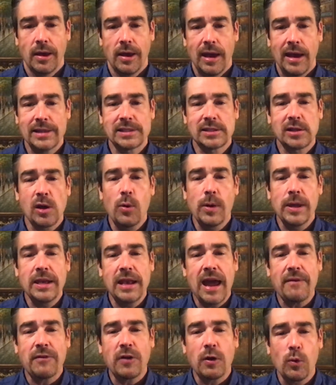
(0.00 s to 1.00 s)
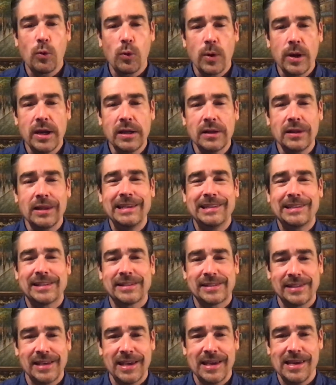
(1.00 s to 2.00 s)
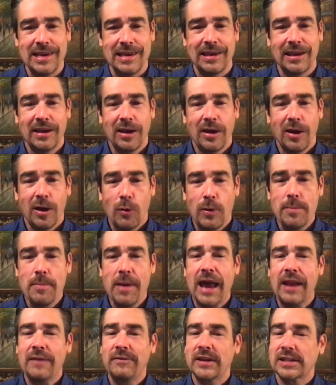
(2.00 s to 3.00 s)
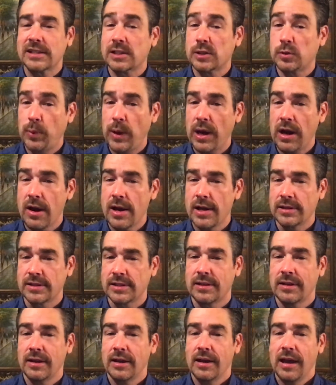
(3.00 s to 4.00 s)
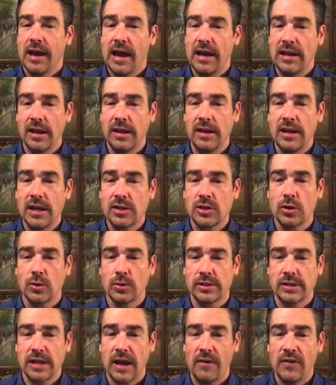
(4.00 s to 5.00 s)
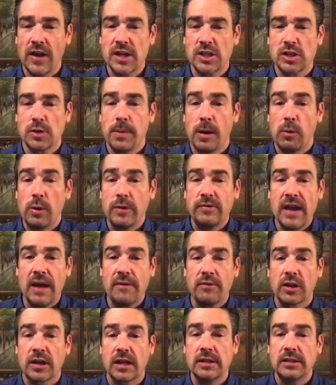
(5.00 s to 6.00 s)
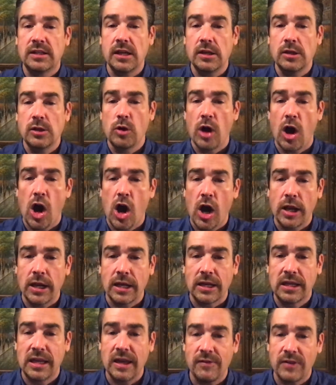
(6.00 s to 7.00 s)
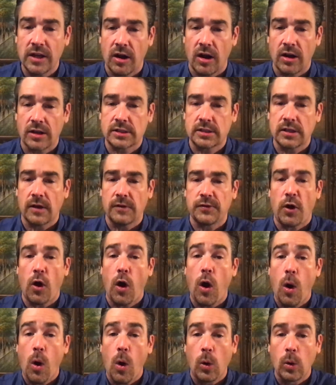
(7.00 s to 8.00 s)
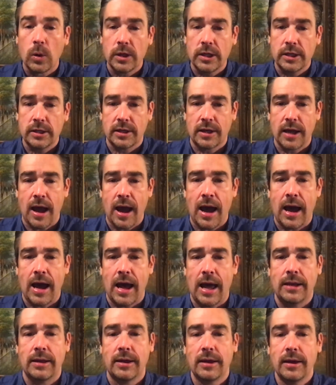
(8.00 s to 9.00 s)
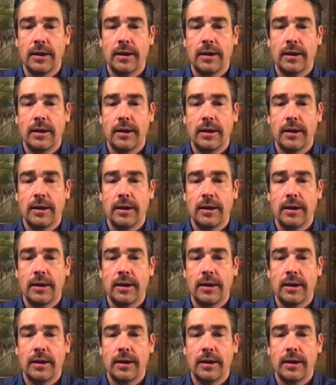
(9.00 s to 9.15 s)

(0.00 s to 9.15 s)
And so we never really see, we might have experienced an initial salvation, but we've never continued on in giving ourselves wholly to God